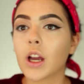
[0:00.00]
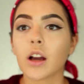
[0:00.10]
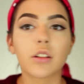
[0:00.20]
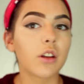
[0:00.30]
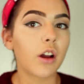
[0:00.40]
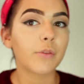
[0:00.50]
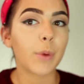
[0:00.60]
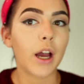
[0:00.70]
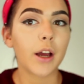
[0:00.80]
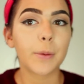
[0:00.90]
But yeah, not
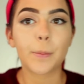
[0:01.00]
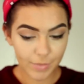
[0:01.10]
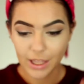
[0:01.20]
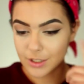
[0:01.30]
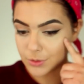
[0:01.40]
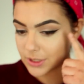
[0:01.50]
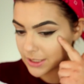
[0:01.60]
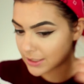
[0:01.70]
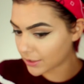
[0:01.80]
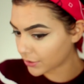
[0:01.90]
bad. This one
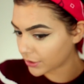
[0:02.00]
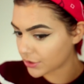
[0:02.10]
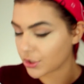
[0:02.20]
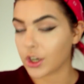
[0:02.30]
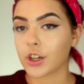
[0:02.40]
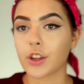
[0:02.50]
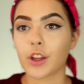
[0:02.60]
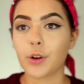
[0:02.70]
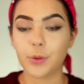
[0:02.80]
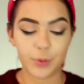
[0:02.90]
still looks darker
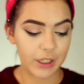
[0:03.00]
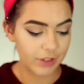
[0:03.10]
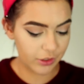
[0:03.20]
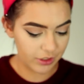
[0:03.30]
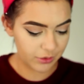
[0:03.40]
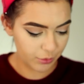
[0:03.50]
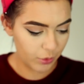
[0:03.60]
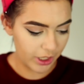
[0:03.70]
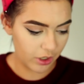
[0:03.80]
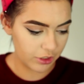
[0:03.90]
though, even though this one
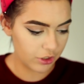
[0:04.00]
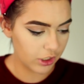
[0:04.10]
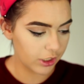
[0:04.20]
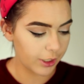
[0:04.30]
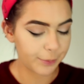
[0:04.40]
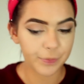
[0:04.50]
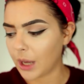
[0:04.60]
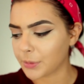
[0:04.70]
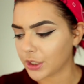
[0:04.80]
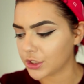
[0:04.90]
went on darker.
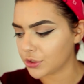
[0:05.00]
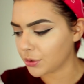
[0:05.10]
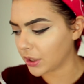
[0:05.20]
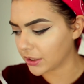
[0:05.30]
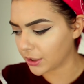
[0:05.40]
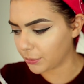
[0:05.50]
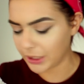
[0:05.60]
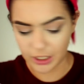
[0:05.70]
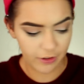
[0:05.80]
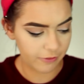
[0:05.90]
I'm gonna do a little
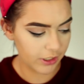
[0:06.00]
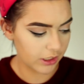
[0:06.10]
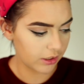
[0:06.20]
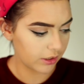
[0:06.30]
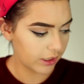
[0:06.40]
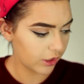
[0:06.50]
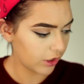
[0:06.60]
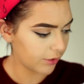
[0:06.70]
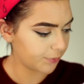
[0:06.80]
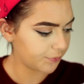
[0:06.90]
bit of glitter.